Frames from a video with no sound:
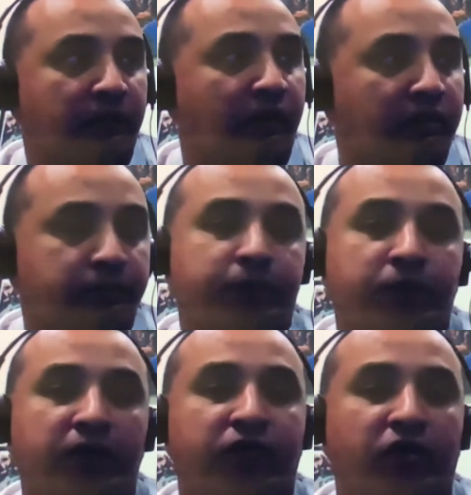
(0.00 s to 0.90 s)
a lot of
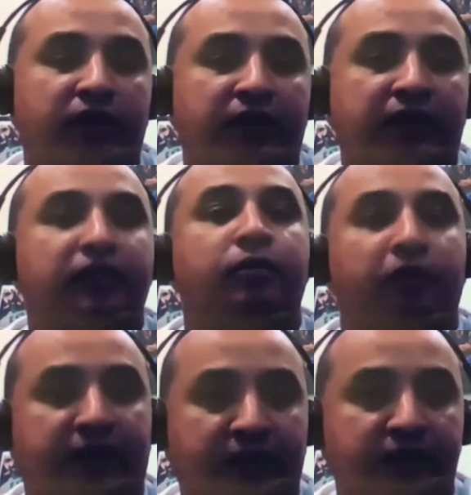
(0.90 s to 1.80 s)
people have not heard
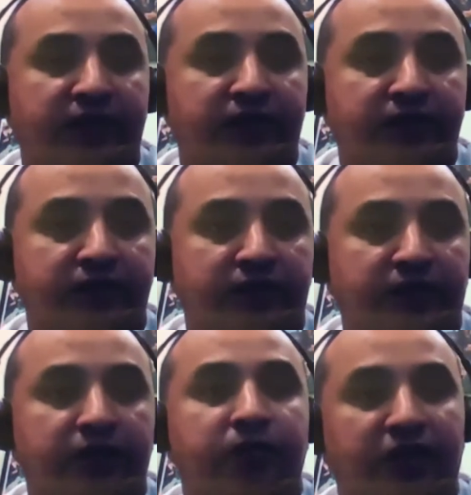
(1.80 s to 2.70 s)
about Kangen
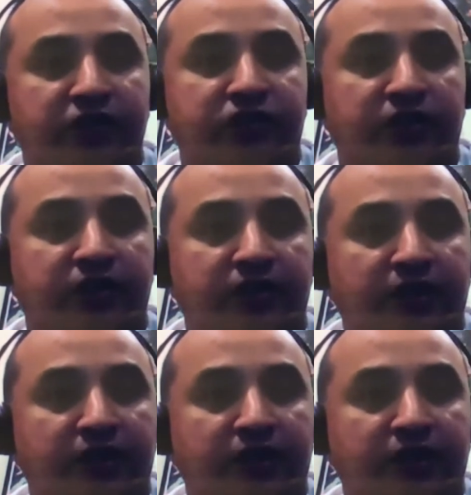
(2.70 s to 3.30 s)
in Malaysia.